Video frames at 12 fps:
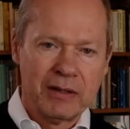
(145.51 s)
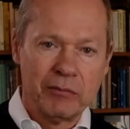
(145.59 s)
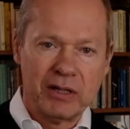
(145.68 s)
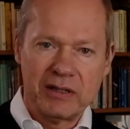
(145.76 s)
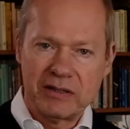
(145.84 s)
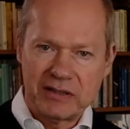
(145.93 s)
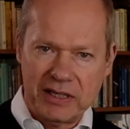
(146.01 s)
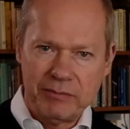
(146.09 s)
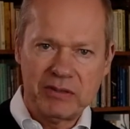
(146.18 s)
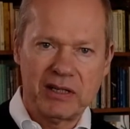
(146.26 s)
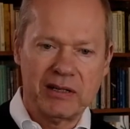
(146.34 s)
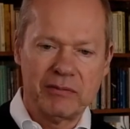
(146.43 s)
But at the same
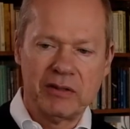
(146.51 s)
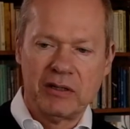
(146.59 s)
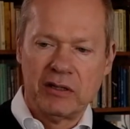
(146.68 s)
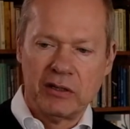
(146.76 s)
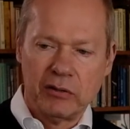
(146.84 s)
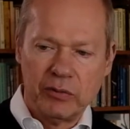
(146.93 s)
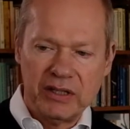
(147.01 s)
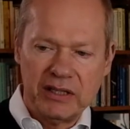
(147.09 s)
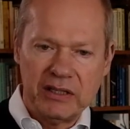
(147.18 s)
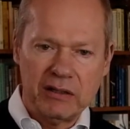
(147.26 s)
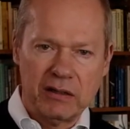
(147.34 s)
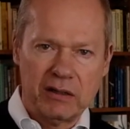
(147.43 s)
time,
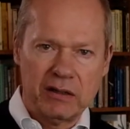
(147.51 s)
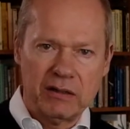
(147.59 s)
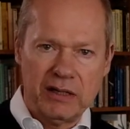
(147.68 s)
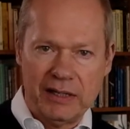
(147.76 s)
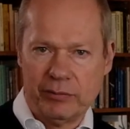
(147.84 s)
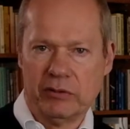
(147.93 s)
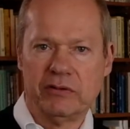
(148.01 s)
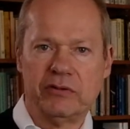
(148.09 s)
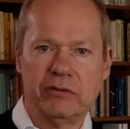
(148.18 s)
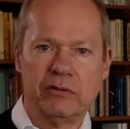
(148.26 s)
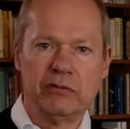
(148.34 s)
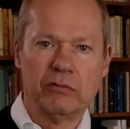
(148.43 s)
we are able
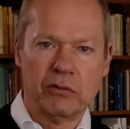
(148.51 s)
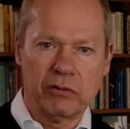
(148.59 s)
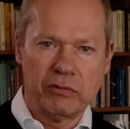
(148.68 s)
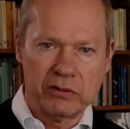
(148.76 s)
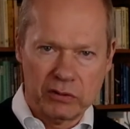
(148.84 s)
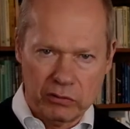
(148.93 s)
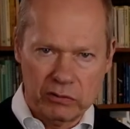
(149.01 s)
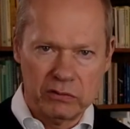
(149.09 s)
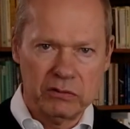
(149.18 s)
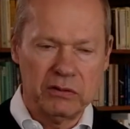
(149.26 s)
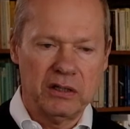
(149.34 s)
to work with local